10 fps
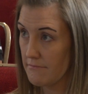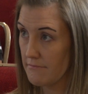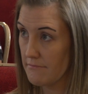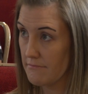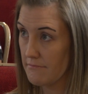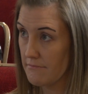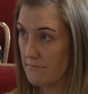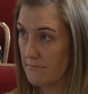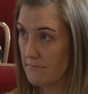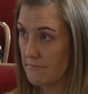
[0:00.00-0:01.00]

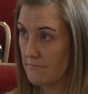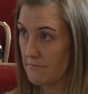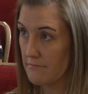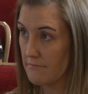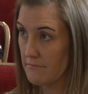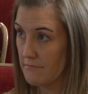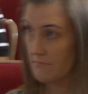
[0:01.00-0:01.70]
[no speech]